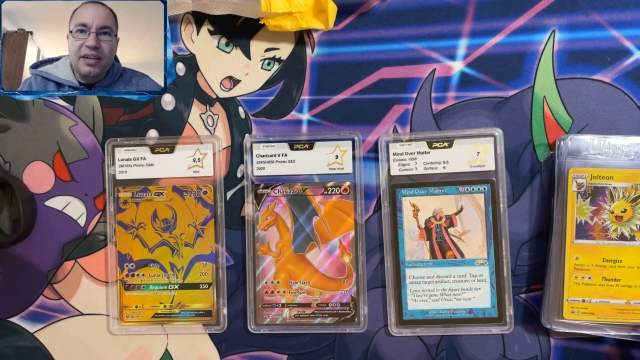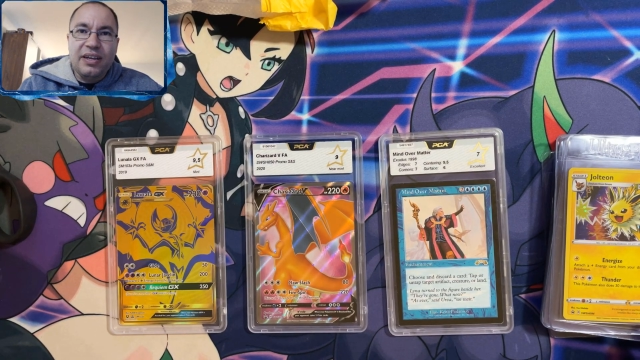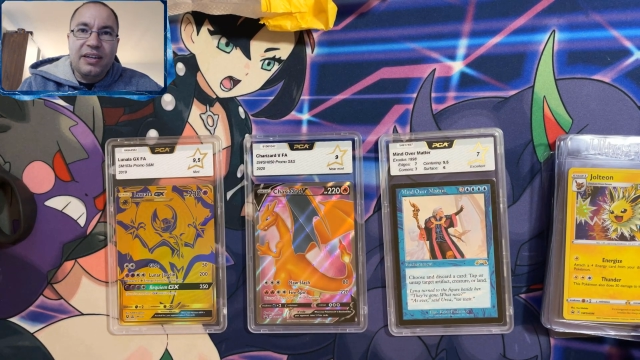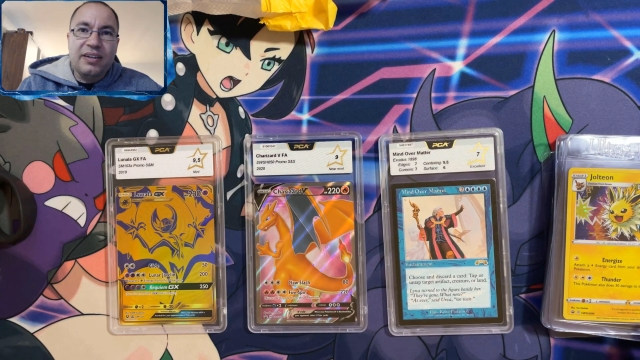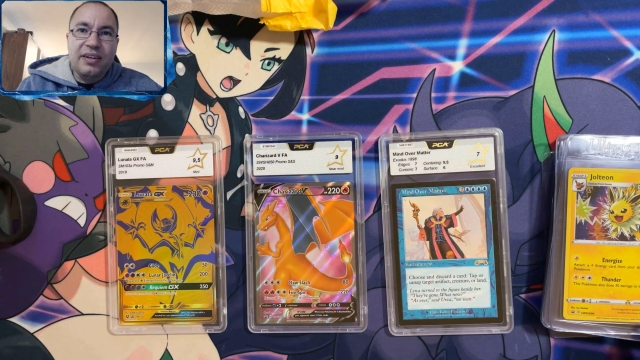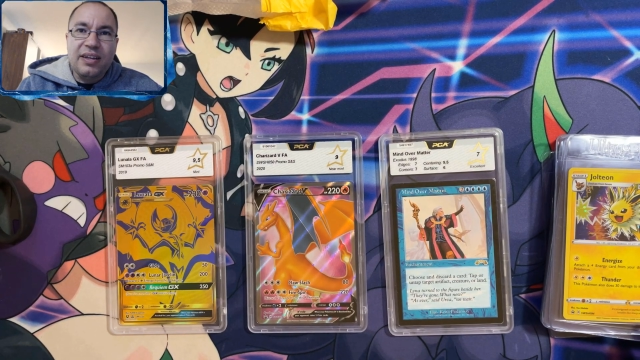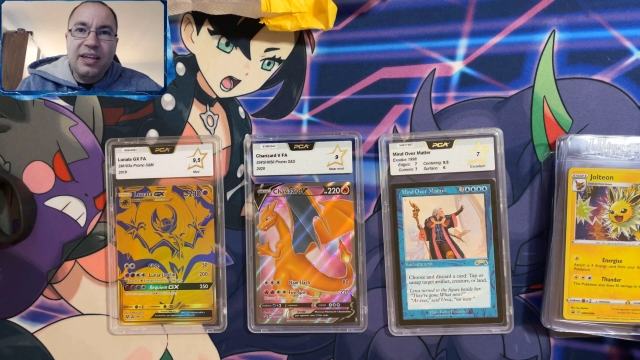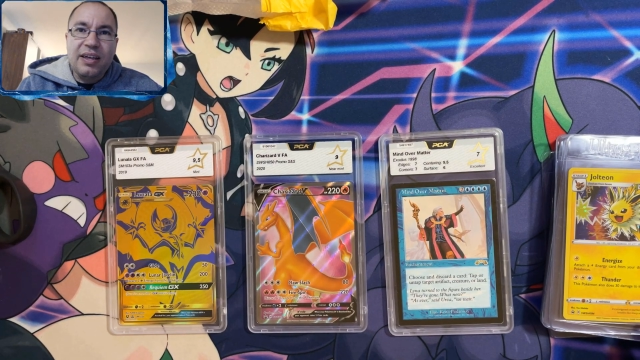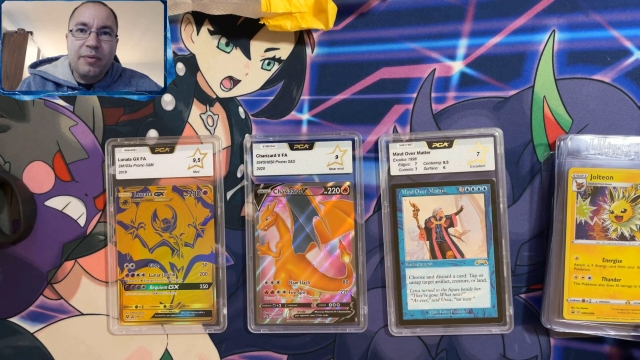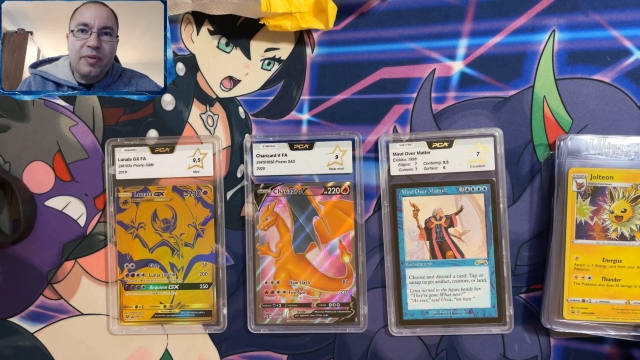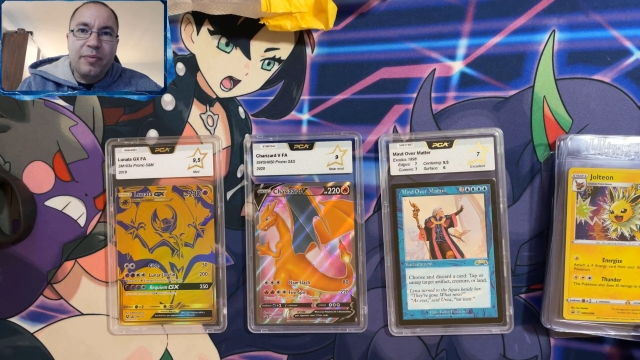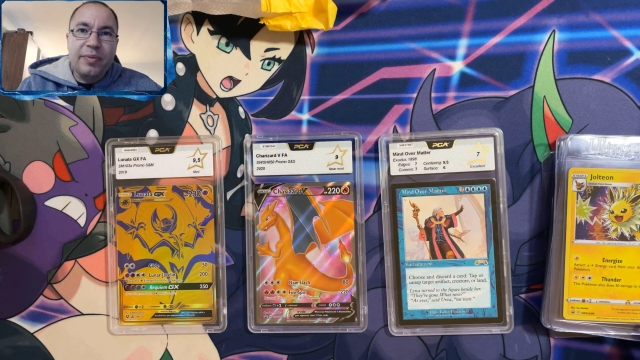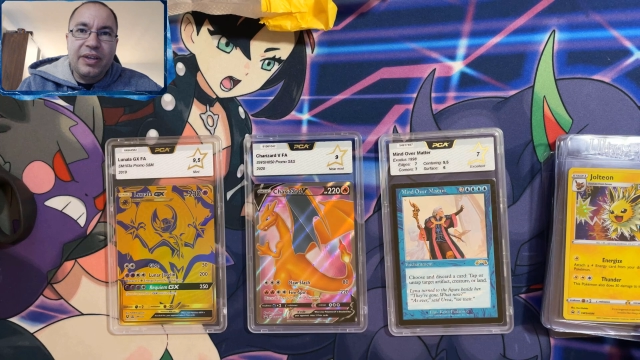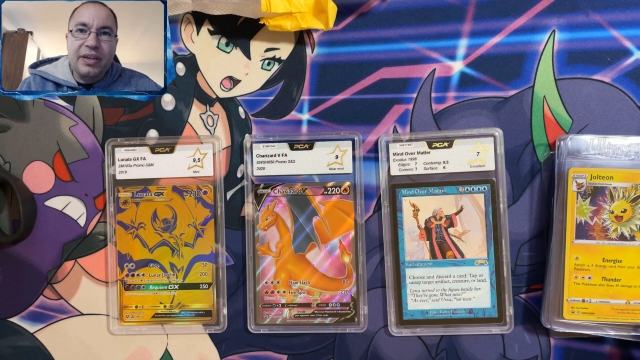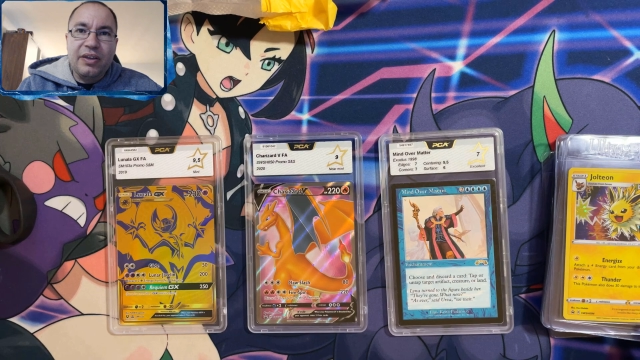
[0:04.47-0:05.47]
and today I'm
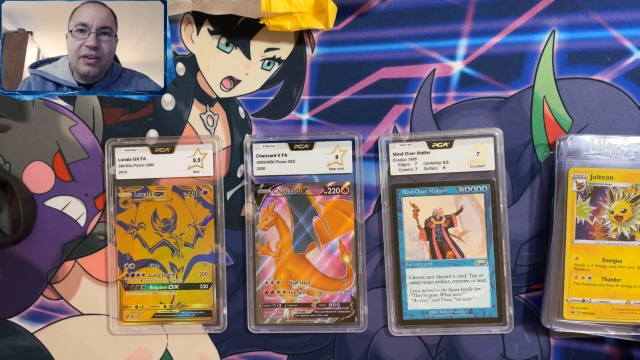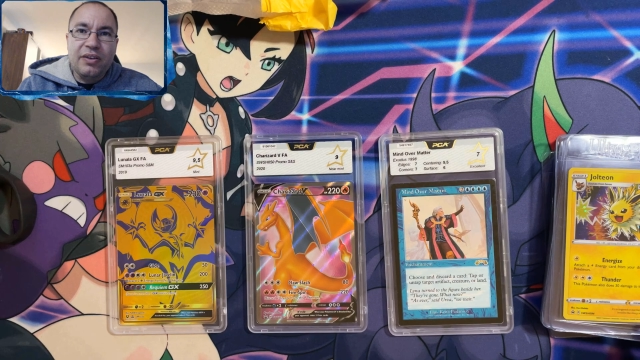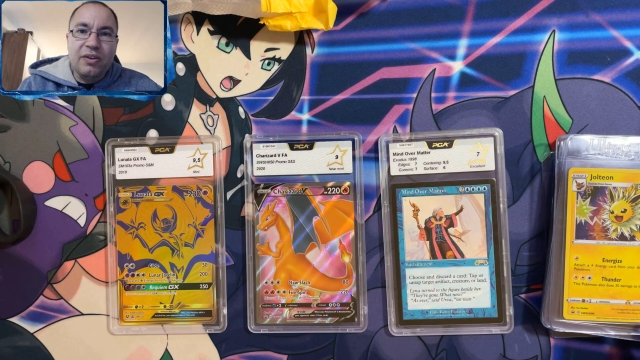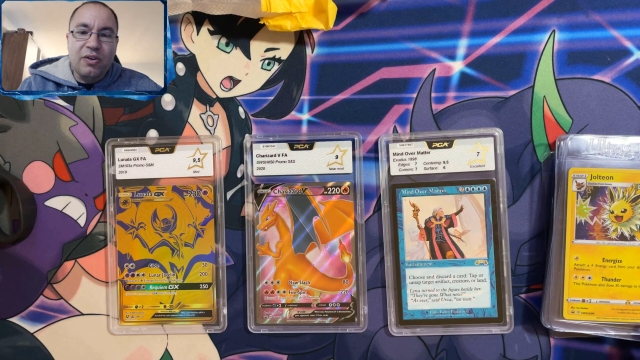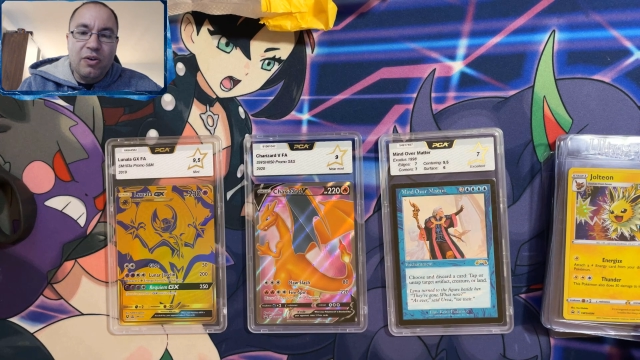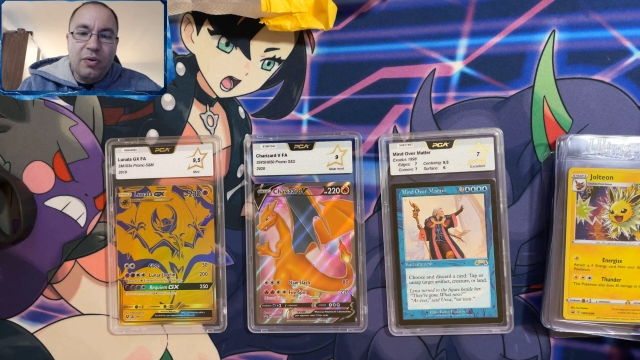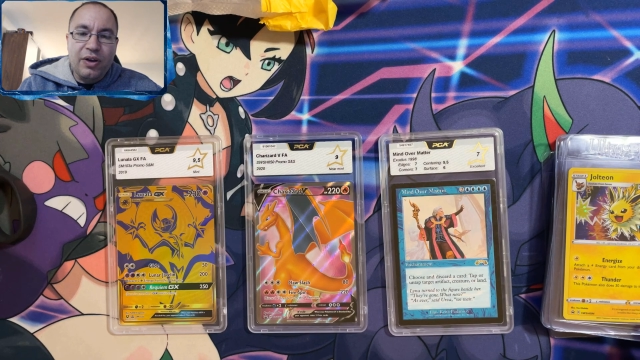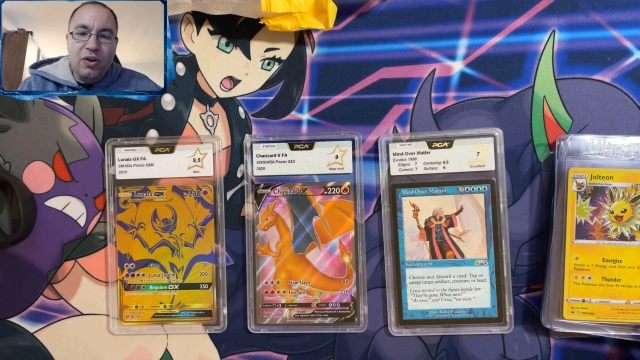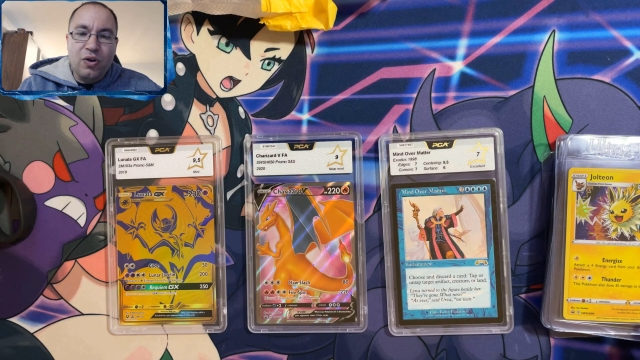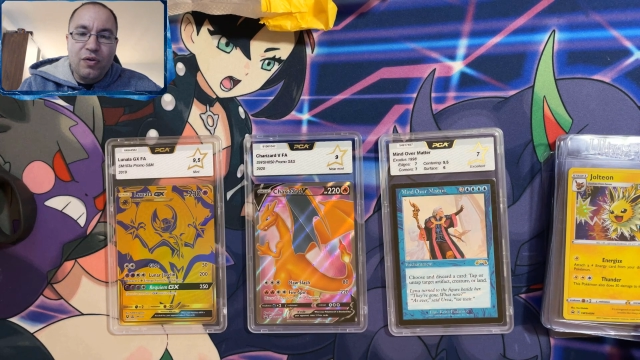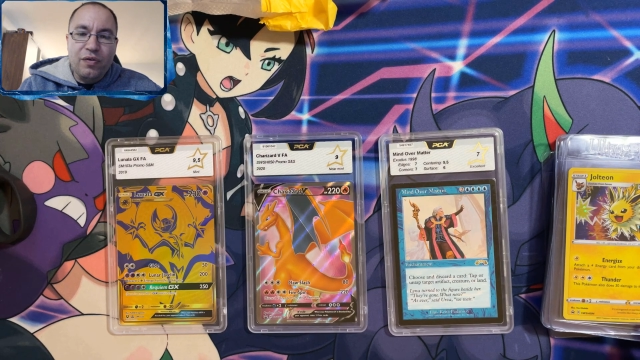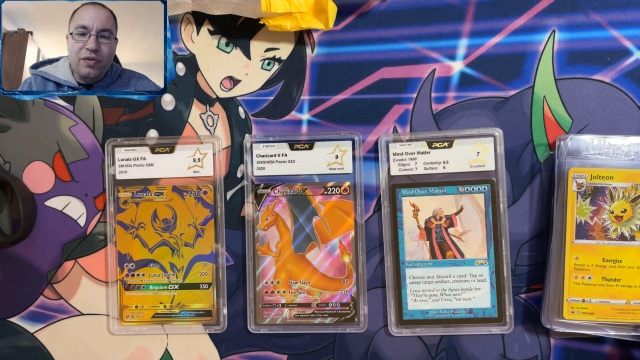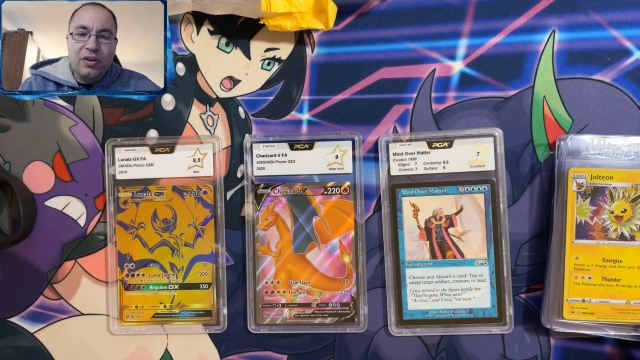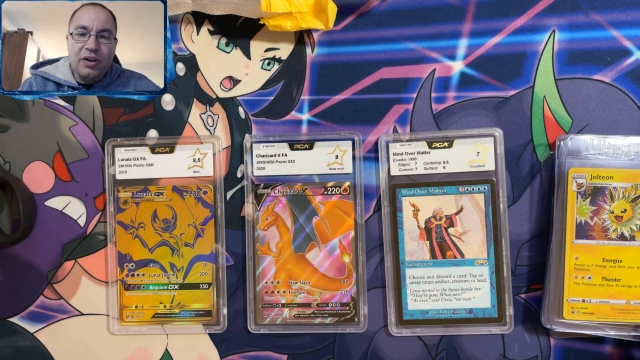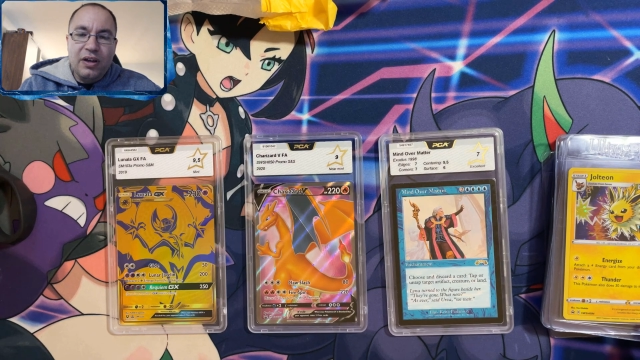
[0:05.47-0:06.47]
going to be going
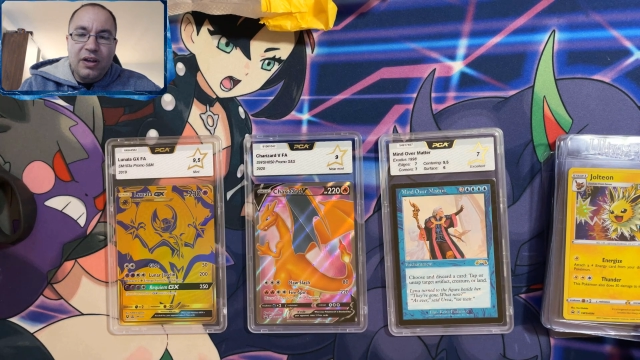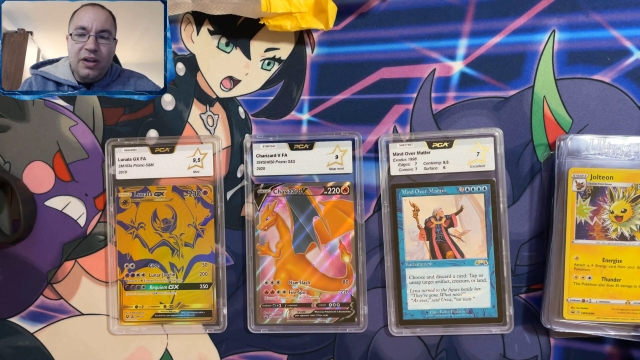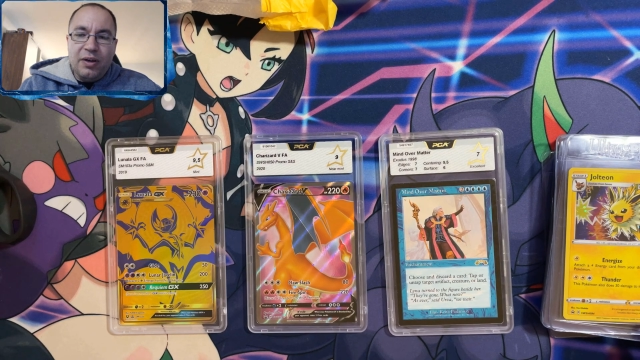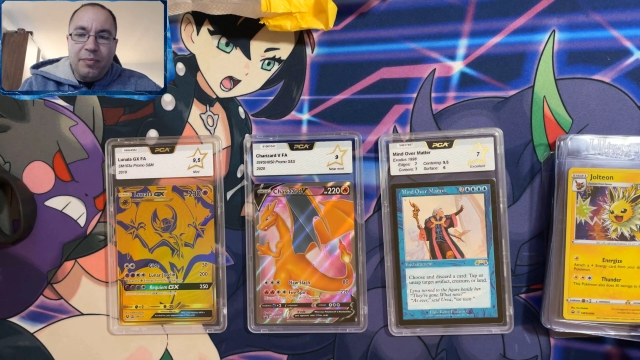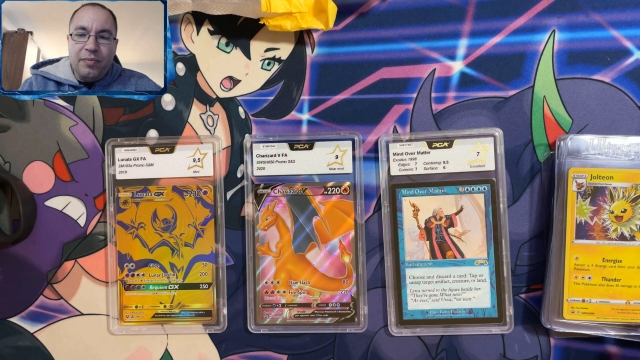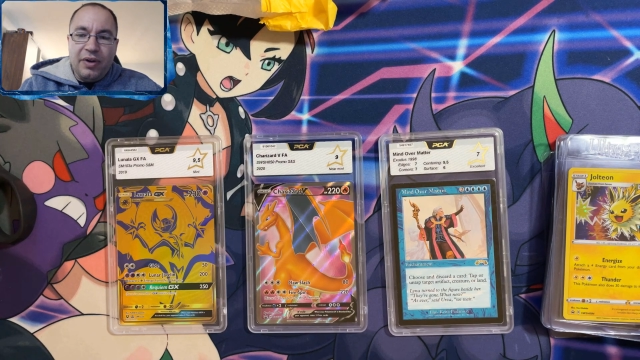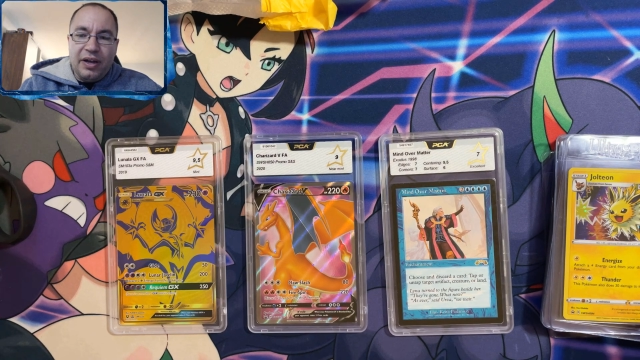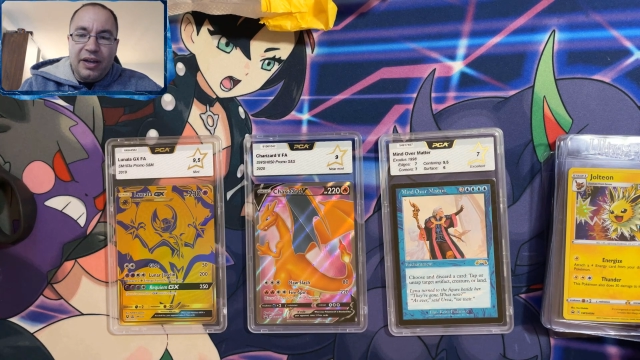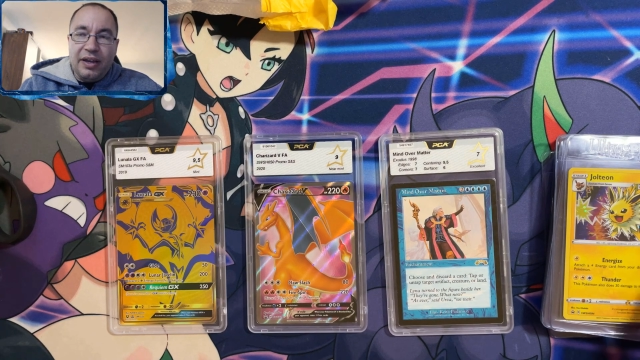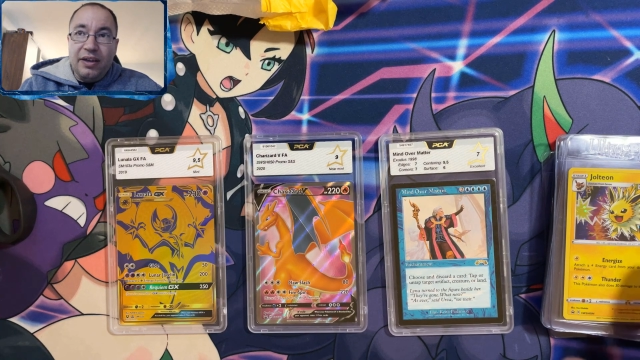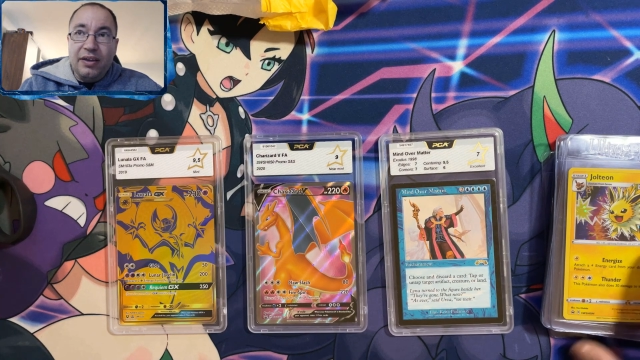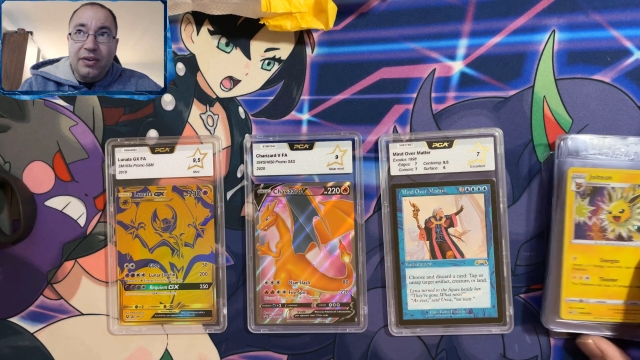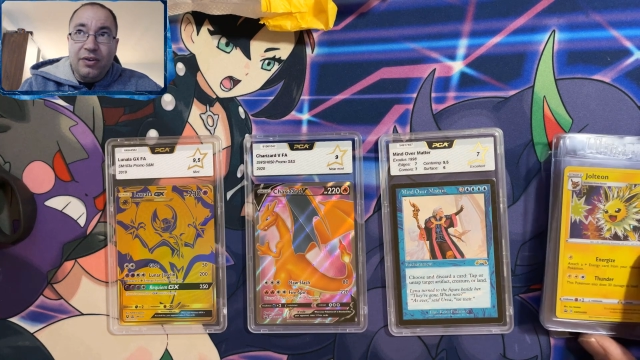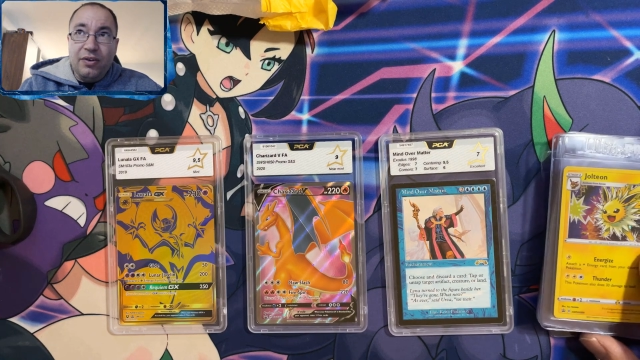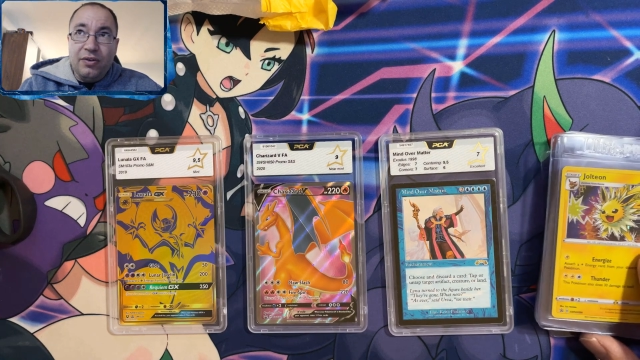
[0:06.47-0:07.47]
over my